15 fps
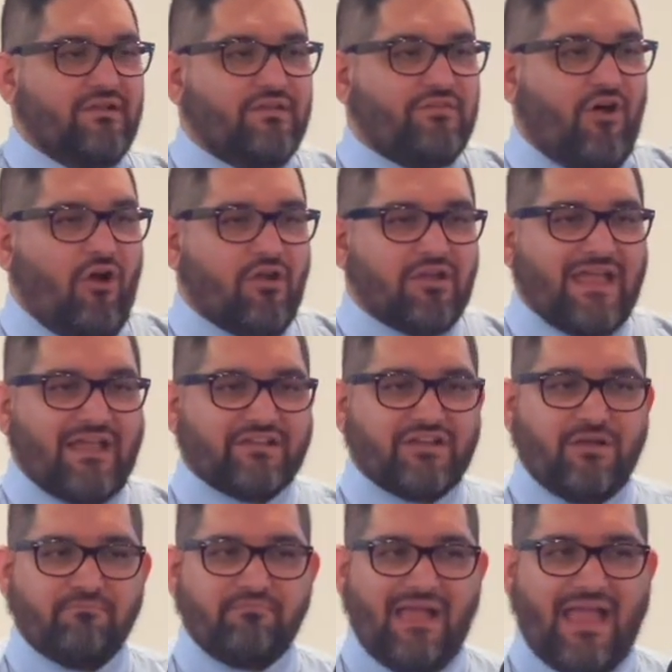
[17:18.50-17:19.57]
The ark had
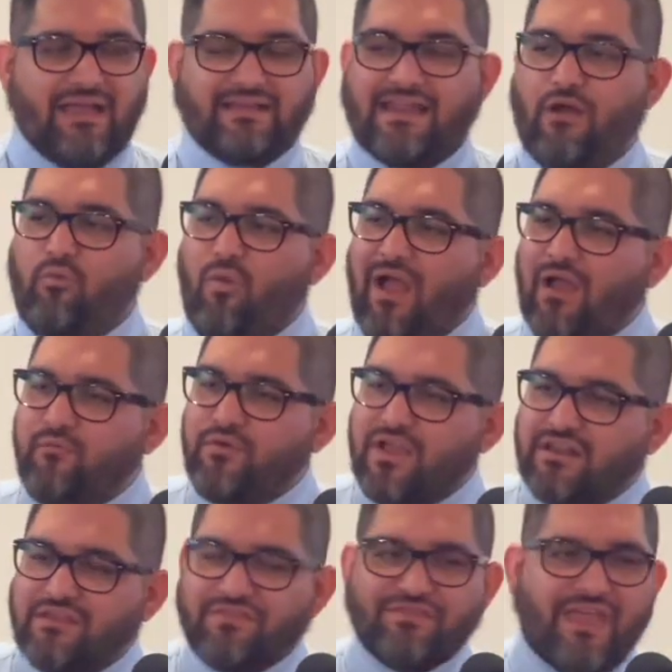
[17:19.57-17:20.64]
come back. Now, why are we
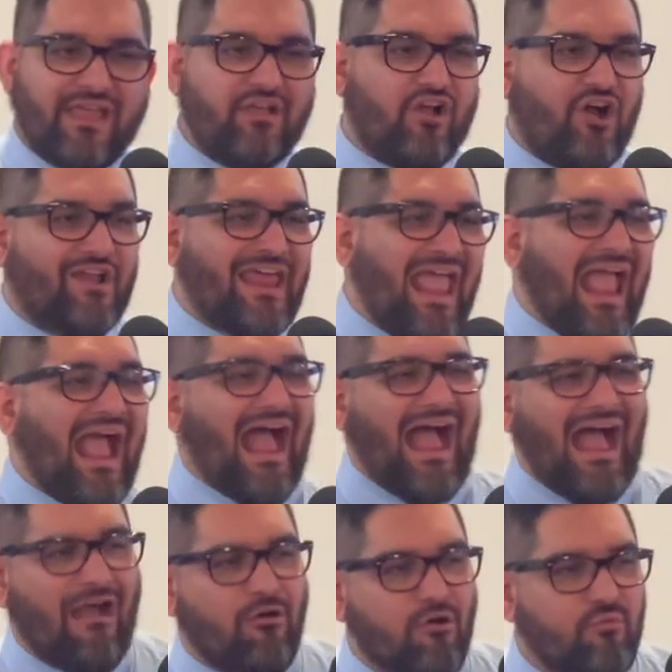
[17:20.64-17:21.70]
going to thank God?
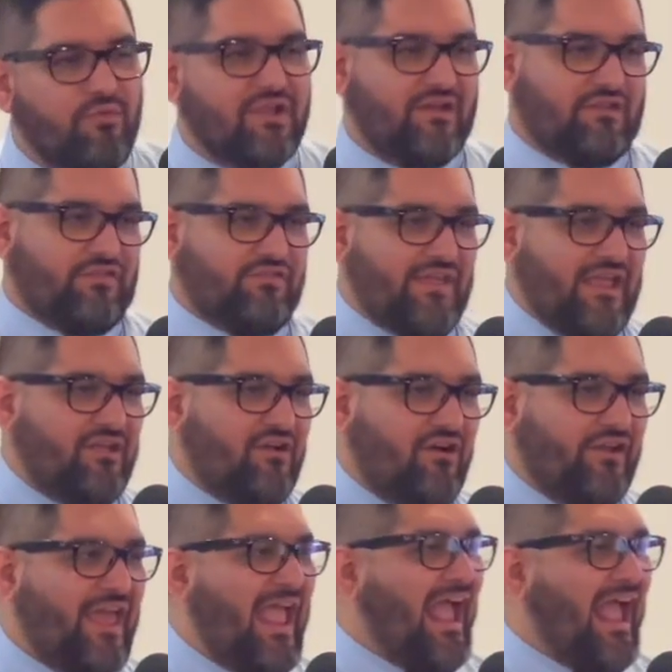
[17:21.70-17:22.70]
How are we going to thank God?